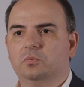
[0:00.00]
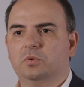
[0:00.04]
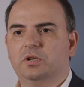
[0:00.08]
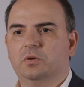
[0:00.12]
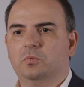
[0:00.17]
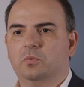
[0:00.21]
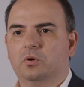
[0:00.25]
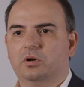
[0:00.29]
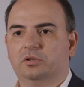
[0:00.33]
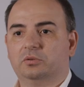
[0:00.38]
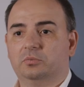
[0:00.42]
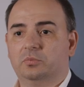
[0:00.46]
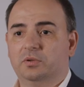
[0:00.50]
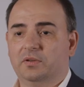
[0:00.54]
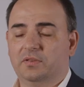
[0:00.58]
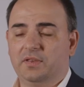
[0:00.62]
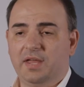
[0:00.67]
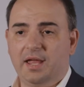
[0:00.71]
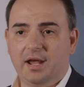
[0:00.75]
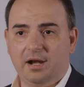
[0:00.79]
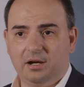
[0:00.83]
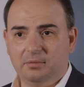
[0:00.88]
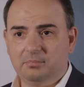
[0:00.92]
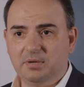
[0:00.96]
we worked
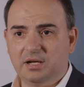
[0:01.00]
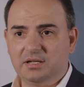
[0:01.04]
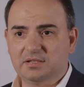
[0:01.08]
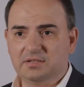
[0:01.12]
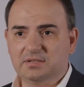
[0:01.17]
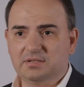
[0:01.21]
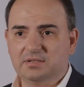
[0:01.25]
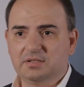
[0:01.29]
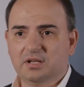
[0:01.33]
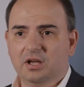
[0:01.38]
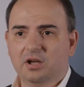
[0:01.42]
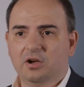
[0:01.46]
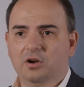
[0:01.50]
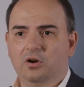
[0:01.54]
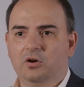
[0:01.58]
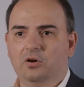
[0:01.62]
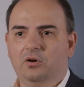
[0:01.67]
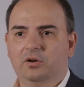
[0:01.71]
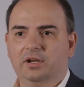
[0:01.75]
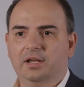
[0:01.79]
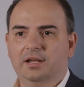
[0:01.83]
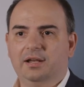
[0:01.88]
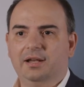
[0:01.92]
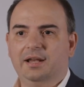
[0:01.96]
with Airbus
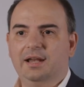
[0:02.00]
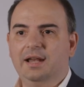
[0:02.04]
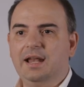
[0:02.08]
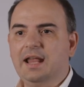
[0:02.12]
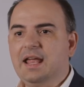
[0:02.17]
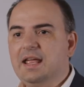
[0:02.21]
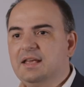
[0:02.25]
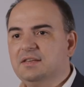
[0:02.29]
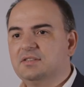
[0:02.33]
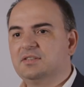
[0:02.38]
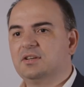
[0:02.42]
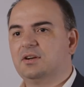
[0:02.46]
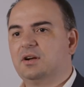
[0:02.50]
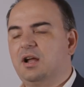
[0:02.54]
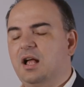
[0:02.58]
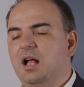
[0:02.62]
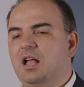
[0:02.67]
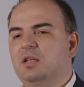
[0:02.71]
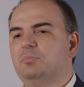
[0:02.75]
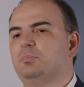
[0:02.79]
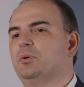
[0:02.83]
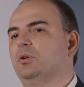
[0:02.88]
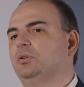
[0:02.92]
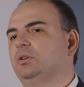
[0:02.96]
on a laser
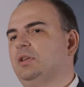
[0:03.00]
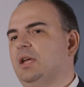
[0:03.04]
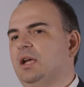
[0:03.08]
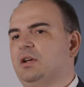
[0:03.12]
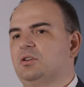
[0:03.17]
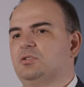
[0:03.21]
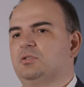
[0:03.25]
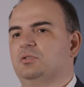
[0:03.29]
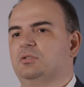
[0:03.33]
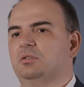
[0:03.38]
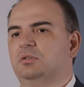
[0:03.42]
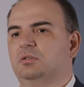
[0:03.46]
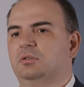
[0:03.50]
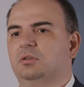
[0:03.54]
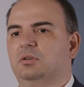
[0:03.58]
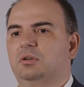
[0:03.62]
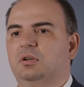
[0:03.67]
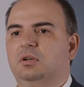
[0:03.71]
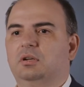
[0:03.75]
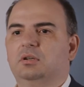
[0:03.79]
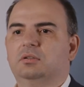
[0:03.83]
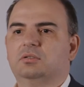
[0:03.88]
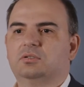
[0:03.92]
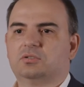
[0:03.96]
eye protection
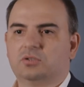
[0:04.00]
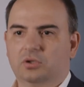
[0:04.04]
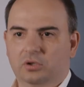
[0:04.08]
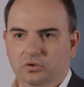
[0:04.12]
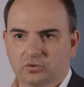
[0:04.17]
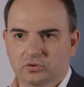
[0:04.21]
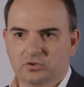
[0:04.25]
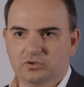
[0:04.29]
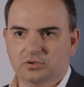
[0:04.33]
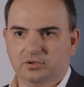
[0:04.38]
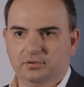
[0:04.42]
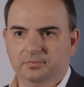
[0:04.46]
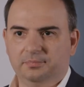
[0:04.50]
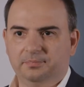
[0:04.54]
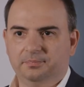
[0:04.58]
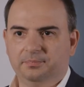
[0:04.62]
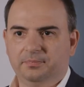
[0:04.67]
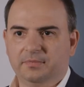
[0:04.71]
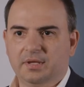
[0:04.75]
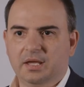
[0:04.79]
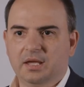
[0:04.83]
solution.